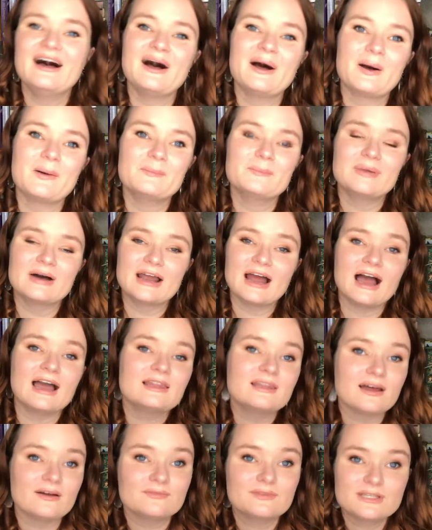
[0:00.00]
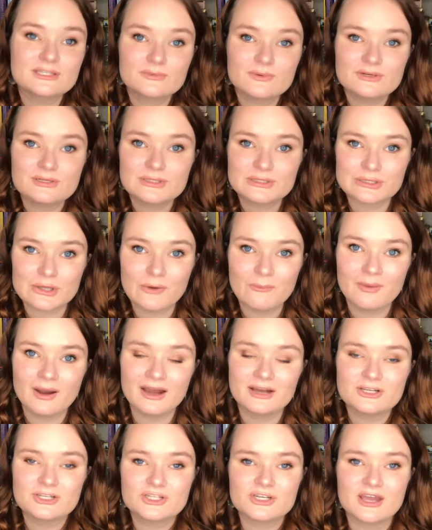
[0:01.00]
um, but I love this one so
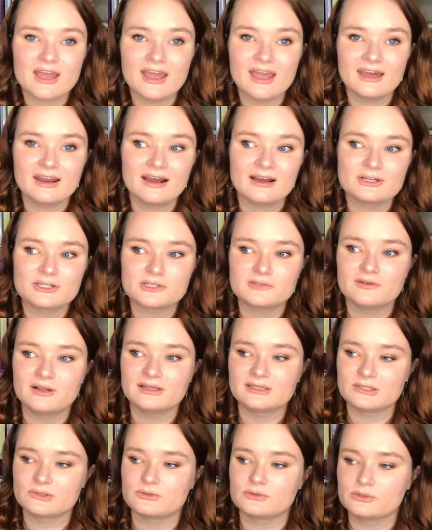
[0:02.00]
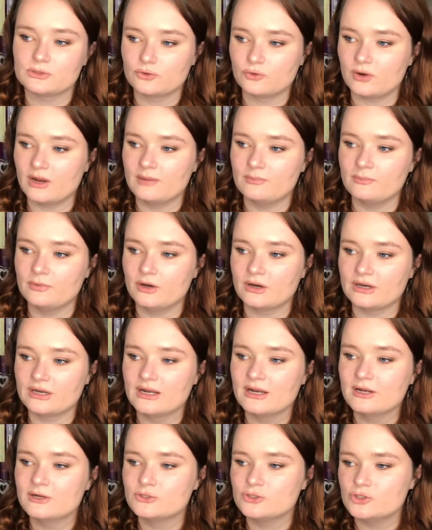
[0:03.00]
much, and I just felt like this was a great book
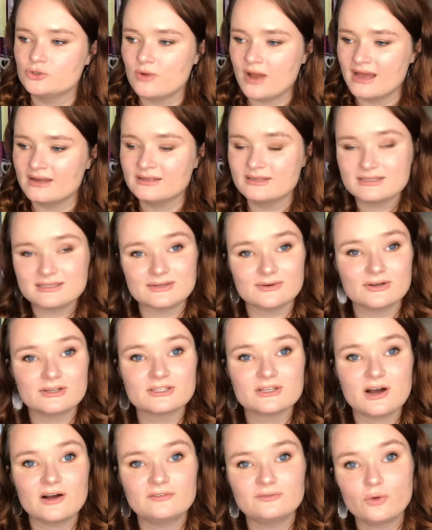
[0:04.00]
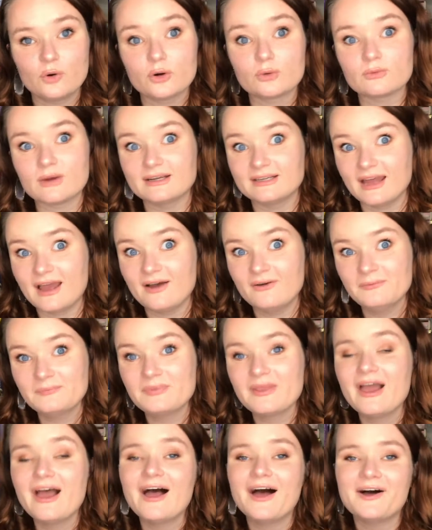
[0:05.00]
to end the series off for right now.
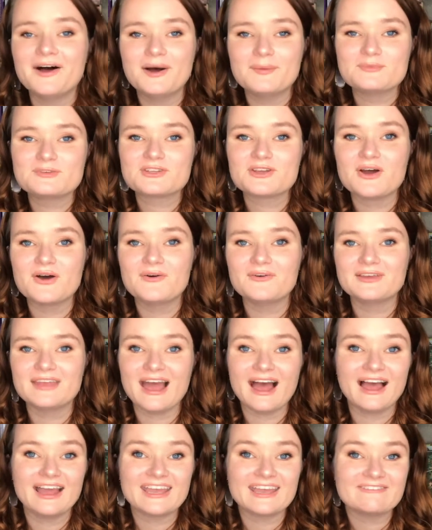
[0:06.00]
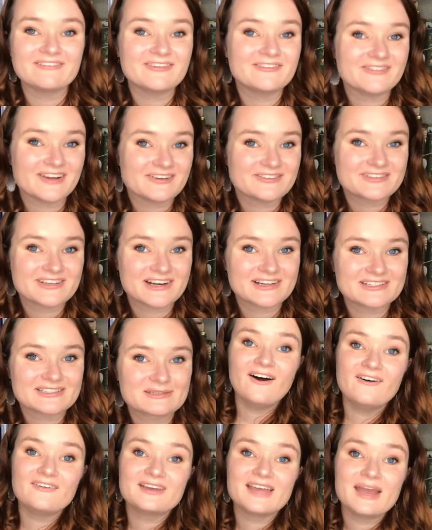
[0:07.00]
Um, so yeah, I gave it five stars.
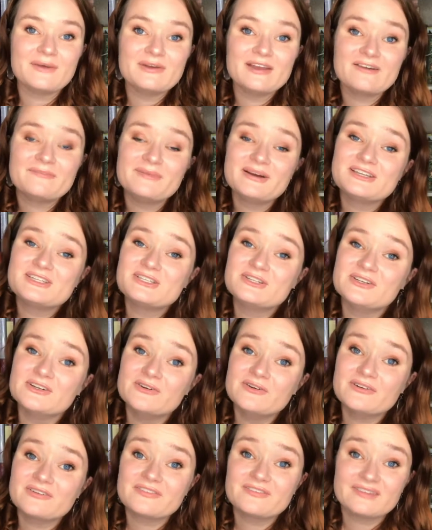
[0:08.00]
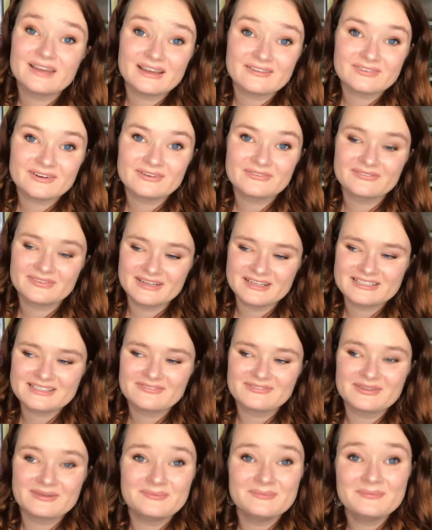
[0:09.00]
Okay, we have my two favorite reads
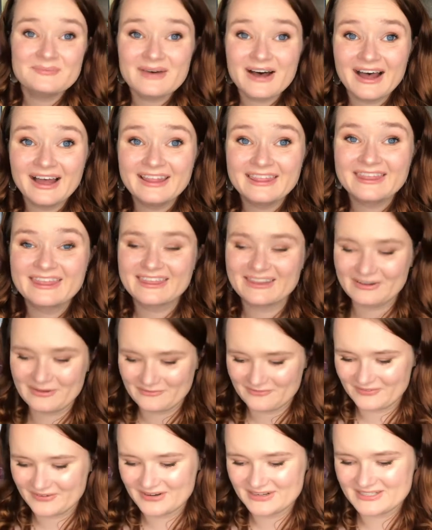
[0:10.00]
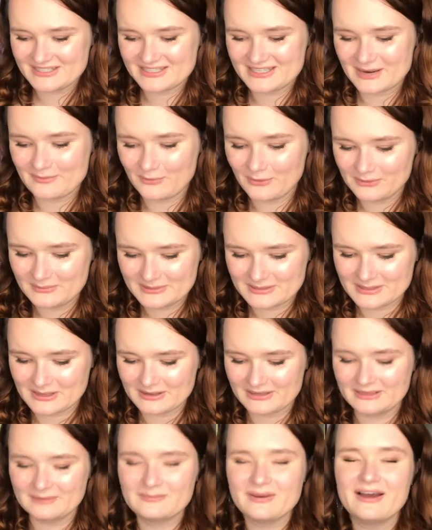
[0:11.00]
of the month. First, I'm going to be
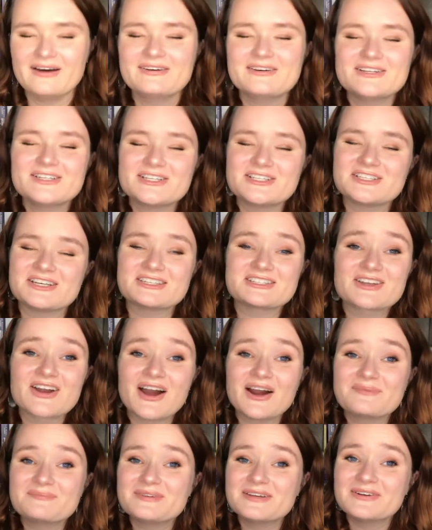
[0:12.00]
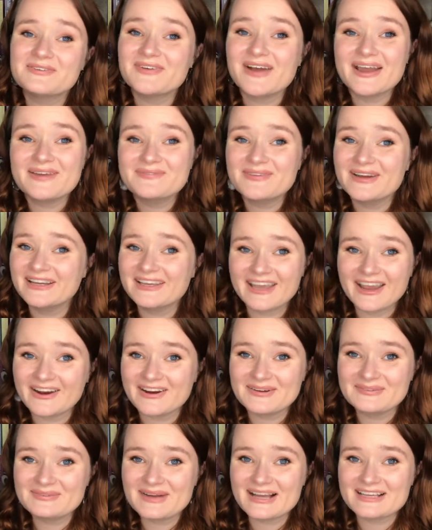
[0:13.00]
talking about Just a Heartbeat Away by
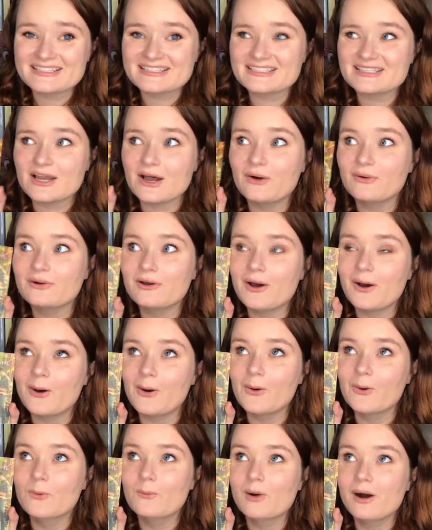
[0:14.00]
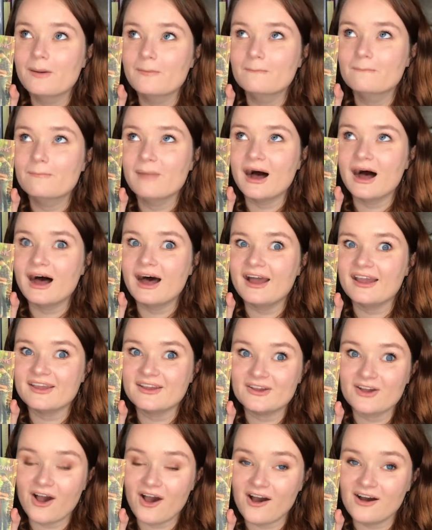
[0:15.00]
Cara Bastone. Oh my
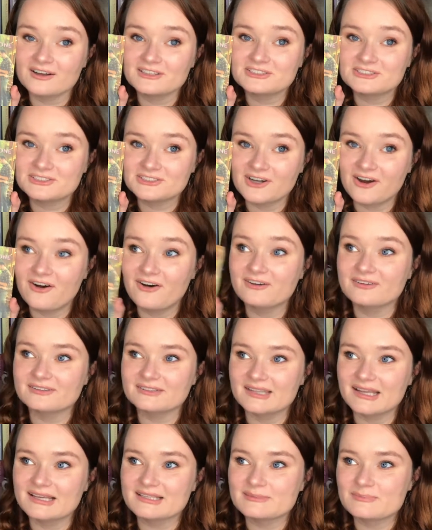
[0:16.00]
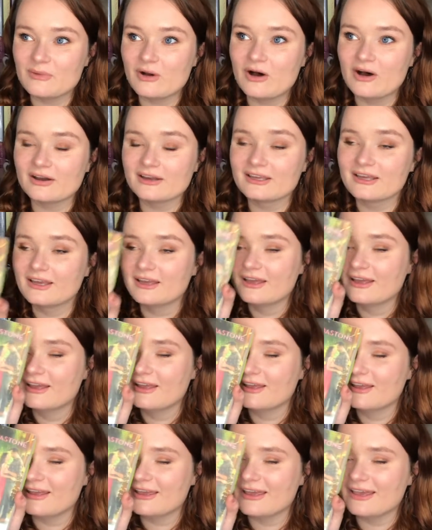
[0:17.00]
gosh, y'all, this book
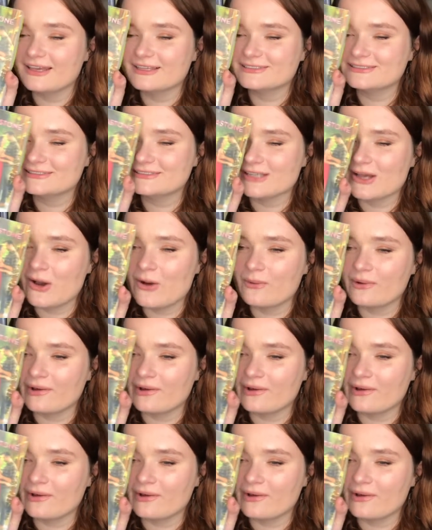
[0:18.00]
is so